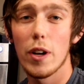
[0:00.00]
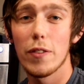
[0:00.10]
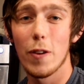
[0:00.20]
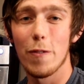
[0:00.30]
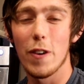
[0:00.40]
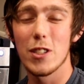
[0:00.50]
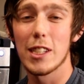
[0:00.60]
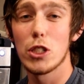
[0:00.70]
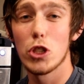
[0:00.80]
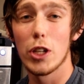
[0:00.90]
One of the first
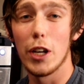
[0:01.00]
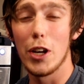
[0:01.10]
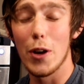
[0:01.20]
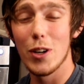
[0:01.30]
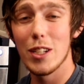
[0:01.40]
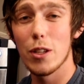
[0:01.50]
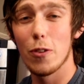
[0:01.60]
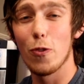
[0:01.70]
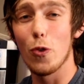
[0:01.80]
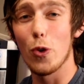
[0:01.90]
things you're going to notice
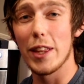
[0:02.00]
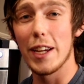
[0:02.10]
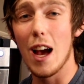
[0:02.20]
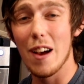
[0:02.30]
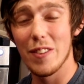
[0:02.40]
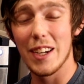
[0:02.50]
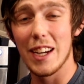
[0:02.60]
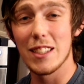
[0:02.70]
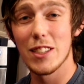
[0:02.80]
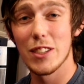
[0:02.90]
for the oven
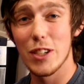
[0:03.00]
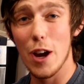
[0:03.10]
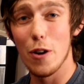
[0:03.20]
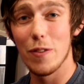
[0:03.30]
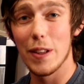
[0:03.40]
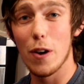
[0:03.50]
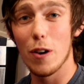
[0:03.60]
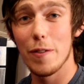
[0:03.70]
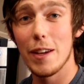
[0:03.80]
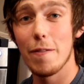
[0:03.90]
and stove in the
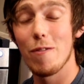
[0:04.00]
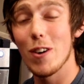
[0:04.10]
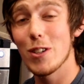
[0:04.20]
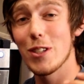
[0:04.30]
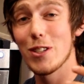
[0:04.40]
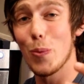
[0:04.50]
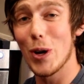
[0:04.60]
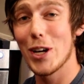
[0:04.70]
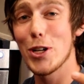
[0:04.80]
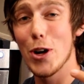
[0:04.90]
RV versus the
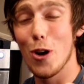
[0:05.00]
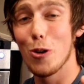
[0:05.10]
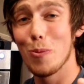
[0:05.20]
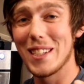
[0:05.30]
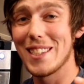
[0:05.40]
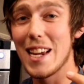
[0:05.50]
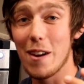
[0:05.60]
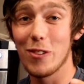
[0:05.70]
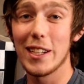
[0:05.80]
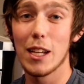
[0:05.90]
one in your home is
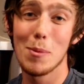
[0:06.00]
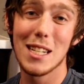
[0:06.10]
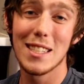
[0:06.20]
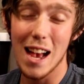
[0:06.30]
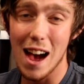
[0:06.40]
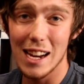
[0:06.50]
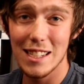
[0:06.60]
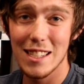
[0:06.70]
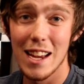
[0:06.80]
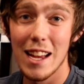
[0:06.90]
definitely going to be
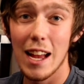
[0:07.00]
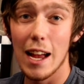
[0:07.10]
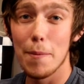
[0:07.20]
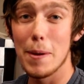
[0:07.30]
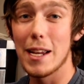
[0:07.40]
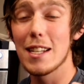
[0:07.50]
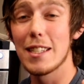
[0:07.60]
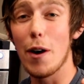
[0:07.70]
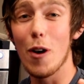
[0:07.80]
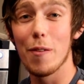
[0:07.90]
size.
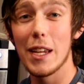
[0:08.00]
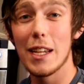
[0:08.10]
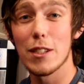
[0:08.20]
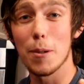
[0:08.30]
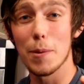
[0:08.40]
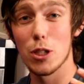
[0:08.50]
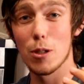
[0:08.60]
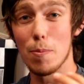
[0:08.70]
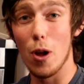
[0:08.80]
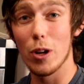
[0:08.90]
Because the RV is so much
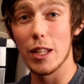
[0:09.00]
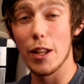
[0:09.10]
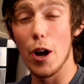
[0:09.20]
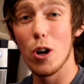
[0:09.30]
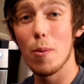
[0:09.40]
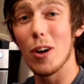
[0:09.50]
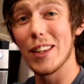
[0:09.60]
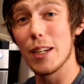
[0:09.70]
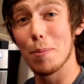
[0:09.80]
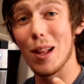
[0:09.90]
smaller than the home,
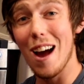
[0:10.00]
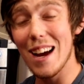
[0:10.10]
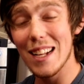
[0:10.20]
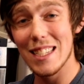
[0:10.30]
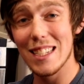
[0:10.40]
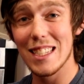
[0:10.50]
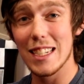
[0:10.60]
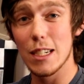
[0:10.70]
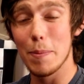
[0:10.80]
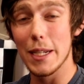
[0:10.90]
all the appliances
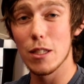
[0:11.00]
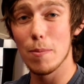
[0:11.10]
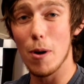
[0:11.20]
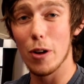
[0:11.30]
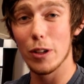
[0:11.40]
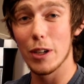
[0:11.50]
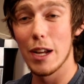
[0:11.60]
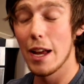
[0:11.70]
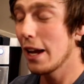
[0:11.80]
need to be smaller.